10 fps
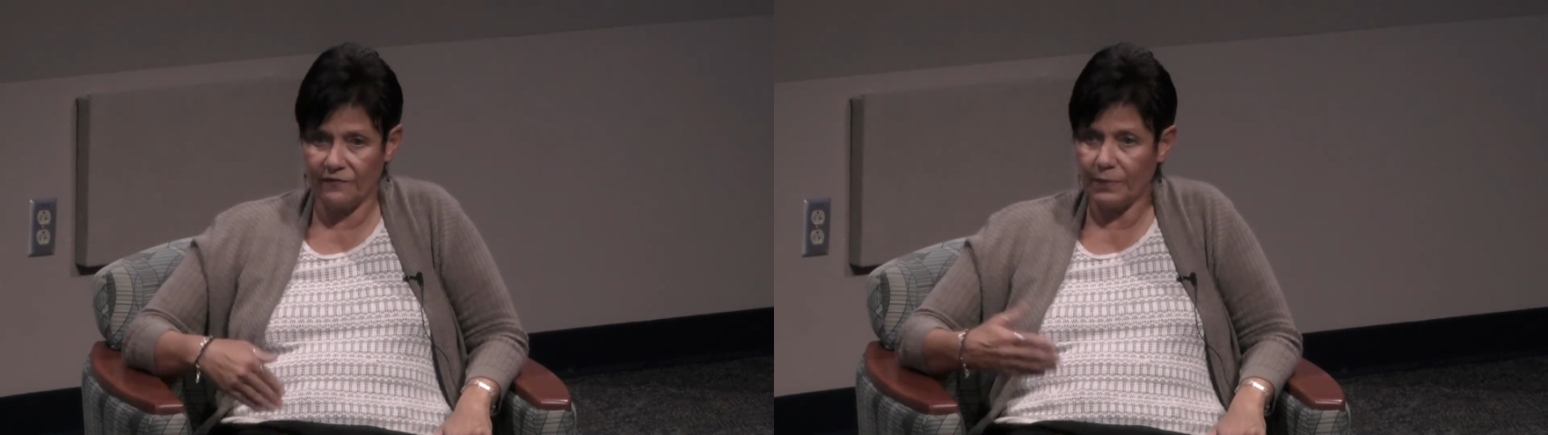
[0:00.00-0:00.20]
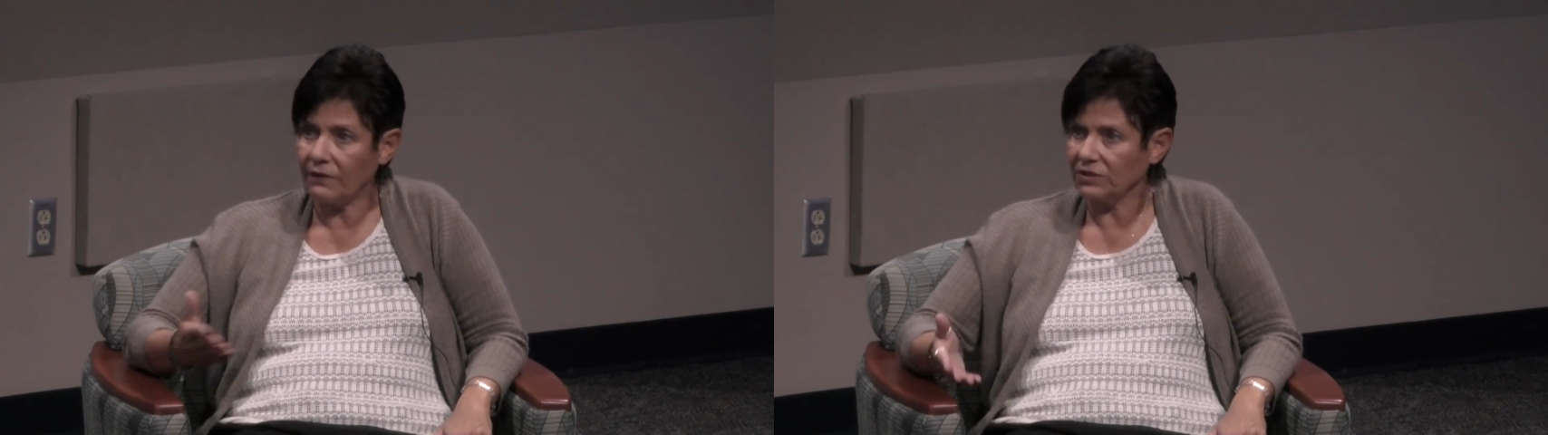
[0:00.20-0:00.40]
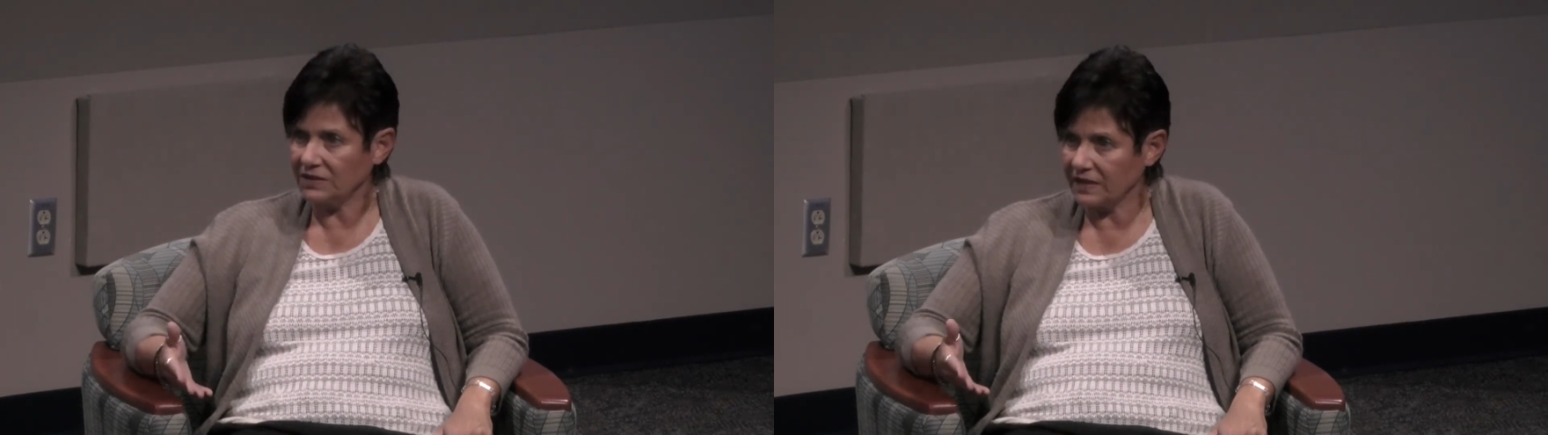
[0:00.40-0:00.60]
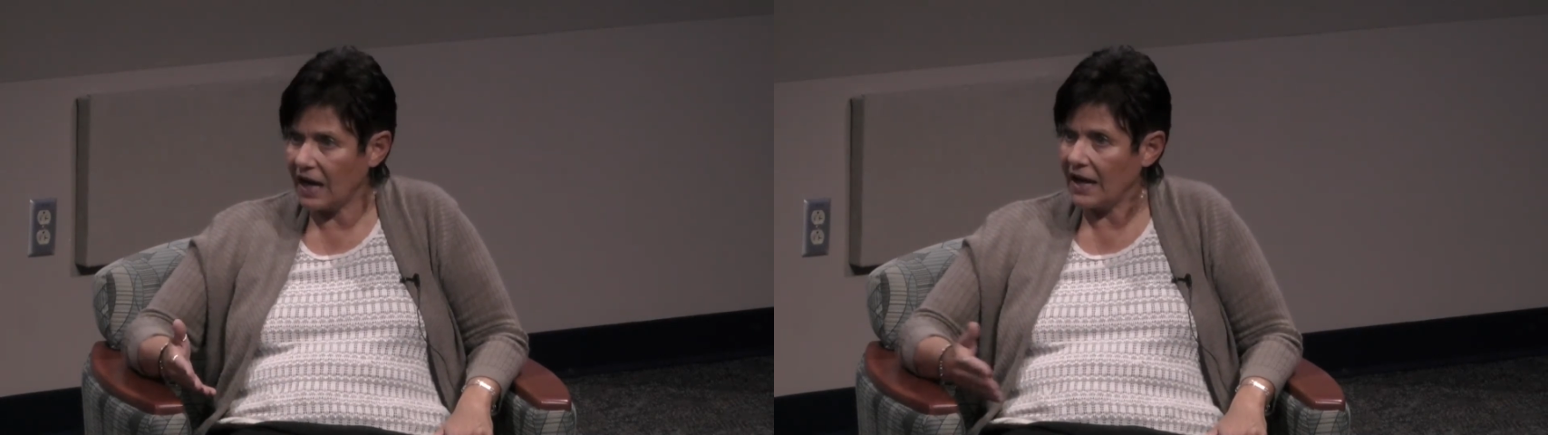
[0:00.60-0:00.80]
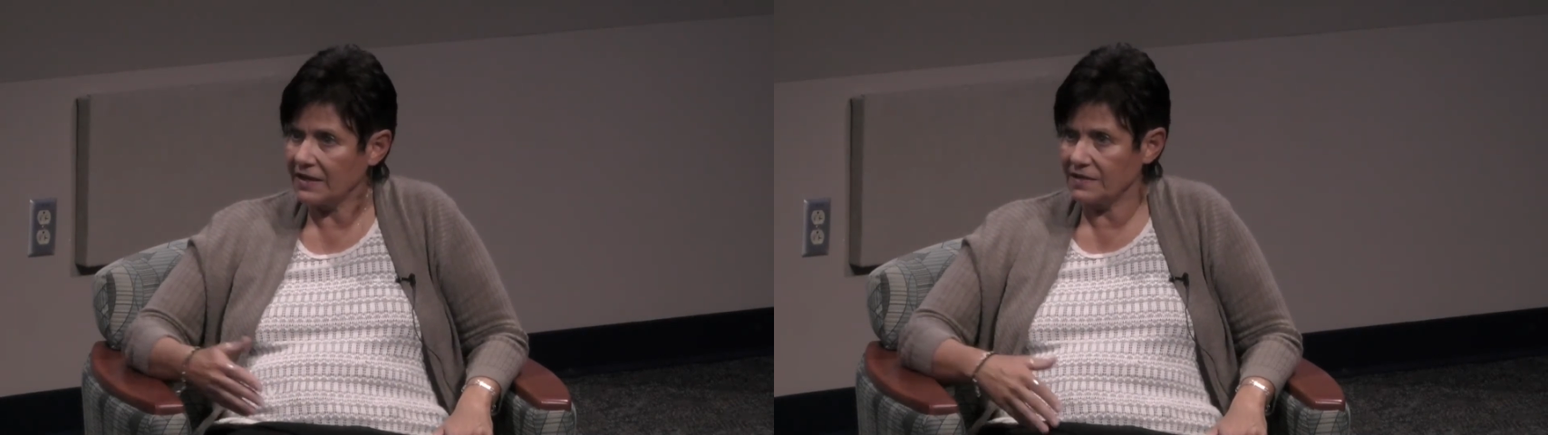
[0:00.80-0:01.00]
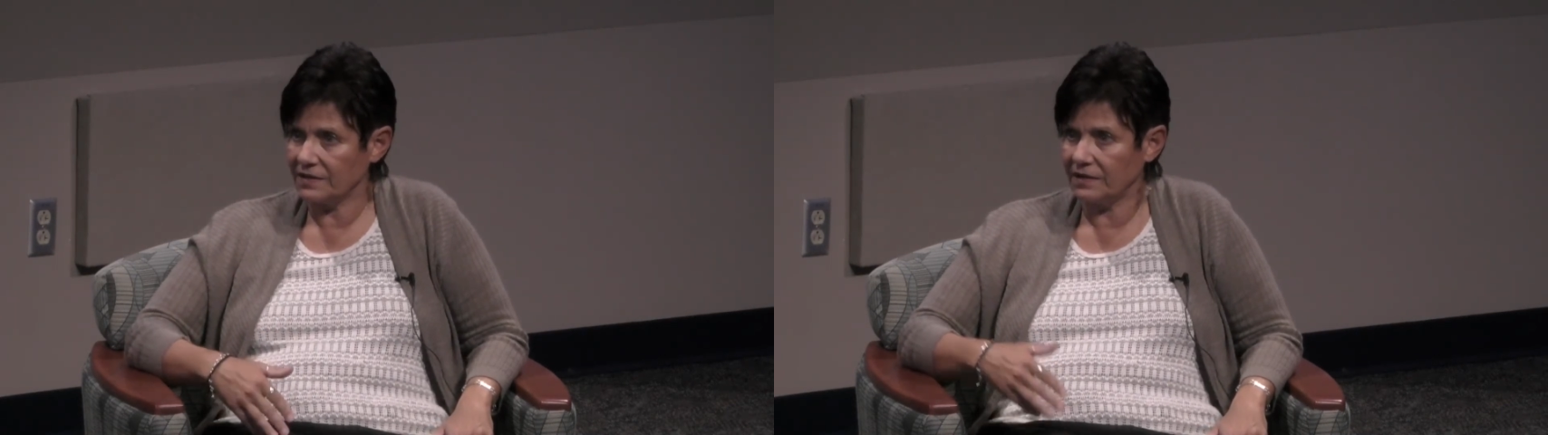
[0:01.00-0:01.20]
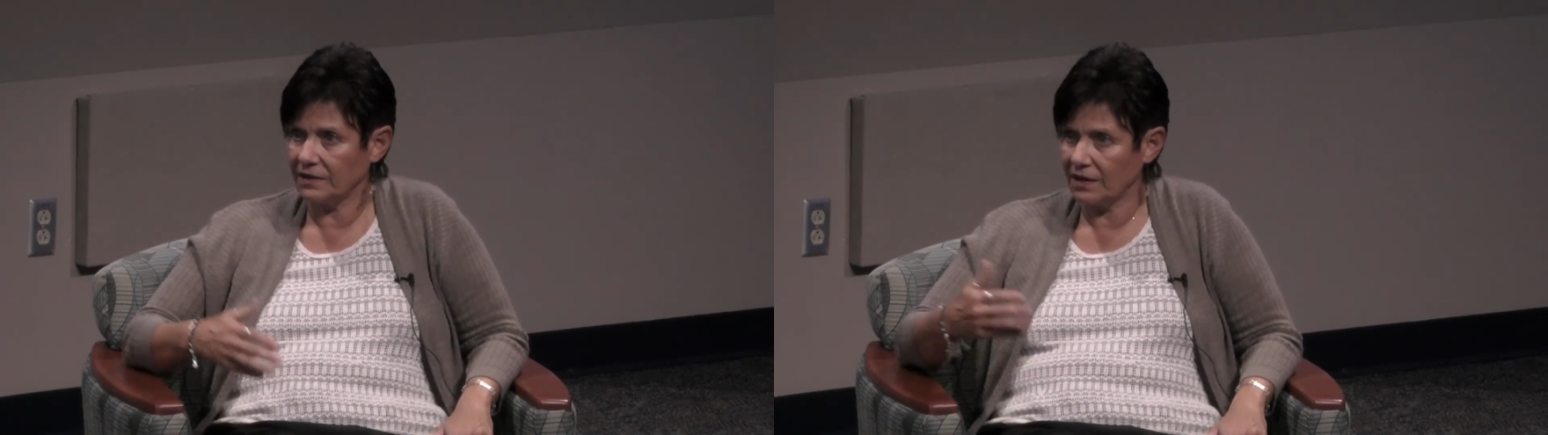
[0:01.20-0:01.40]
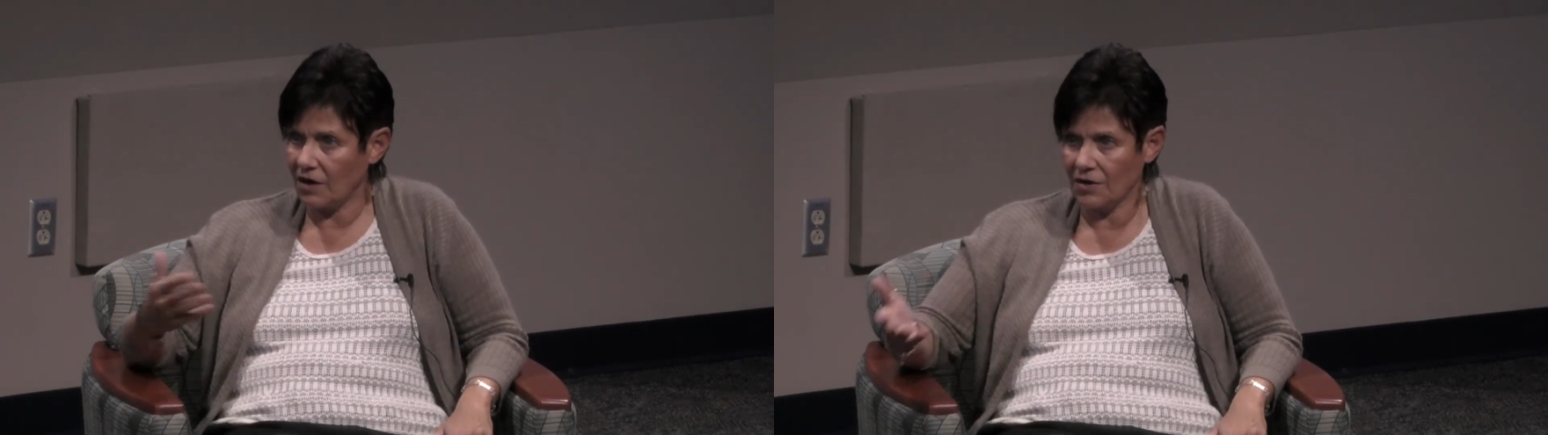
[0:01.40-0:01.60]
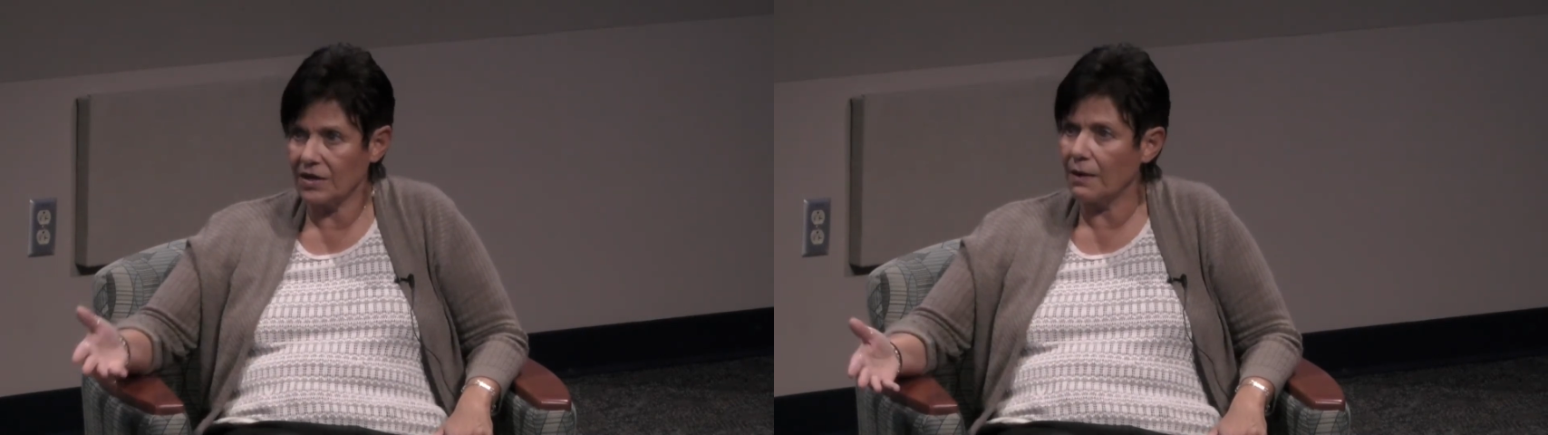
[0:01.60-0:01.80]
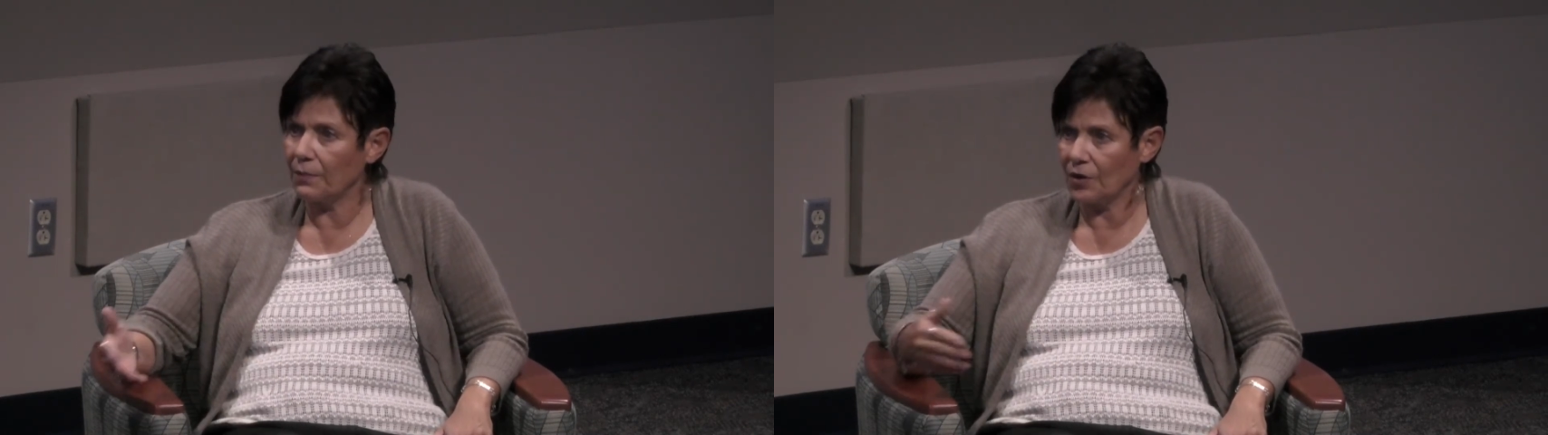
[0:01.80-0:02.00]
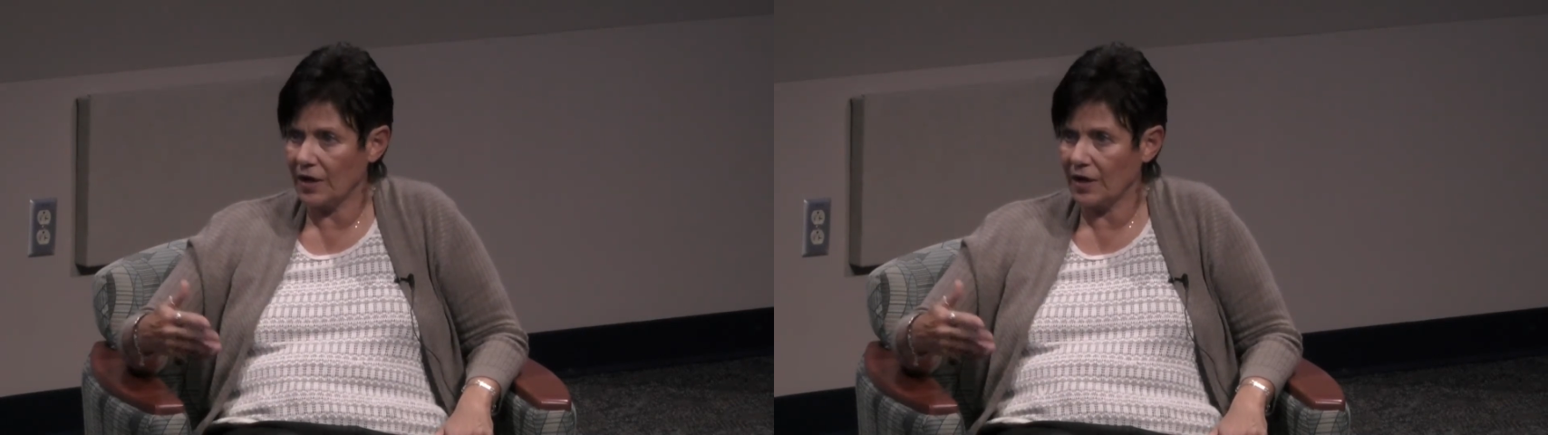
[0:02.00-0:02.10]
publicized our number